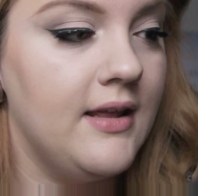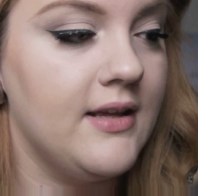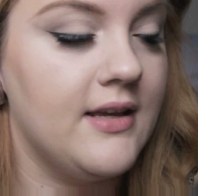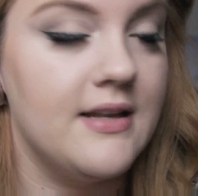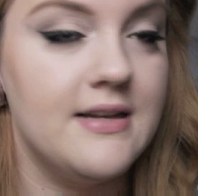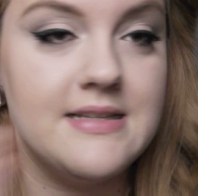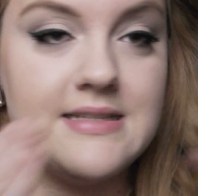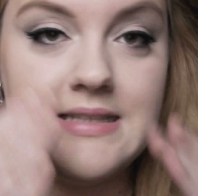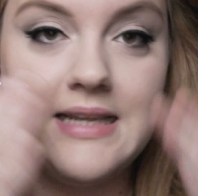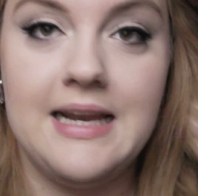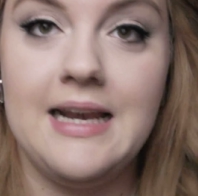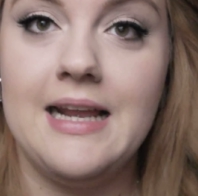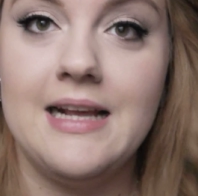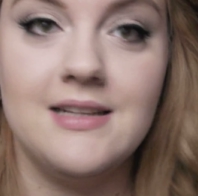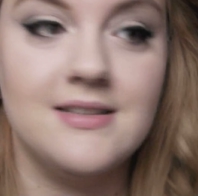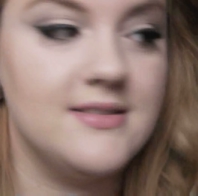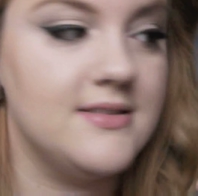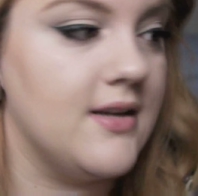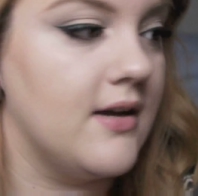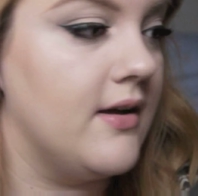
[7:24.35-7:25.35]

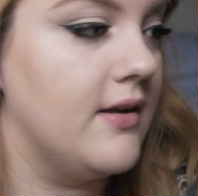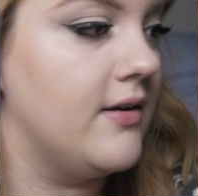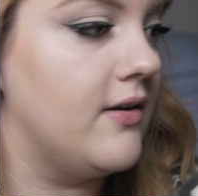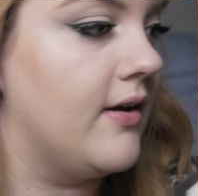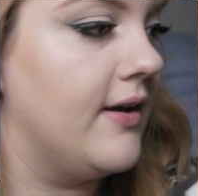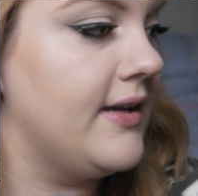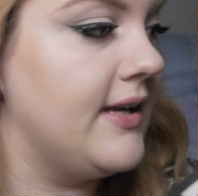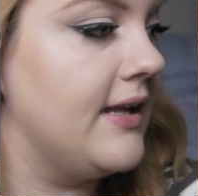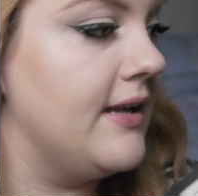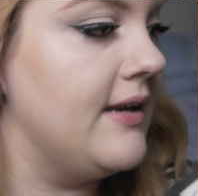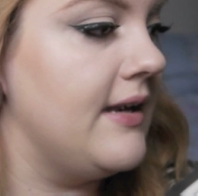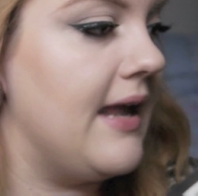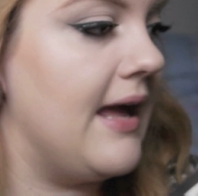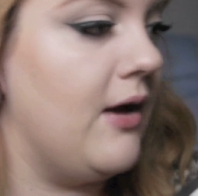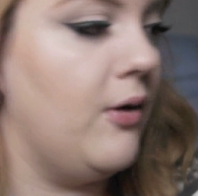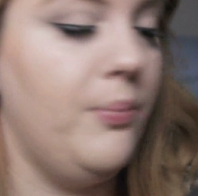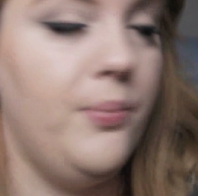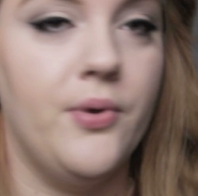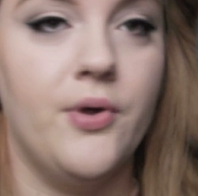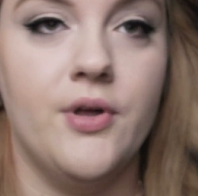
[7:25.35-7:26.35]
concealing's done, I can
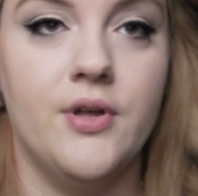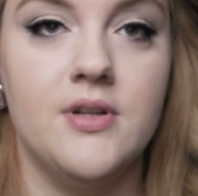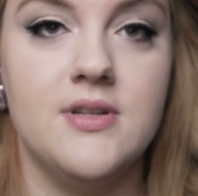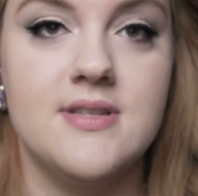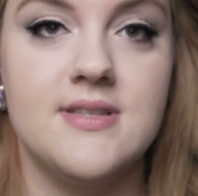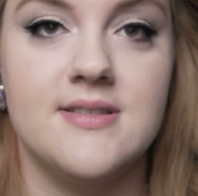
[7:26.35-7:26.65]
now put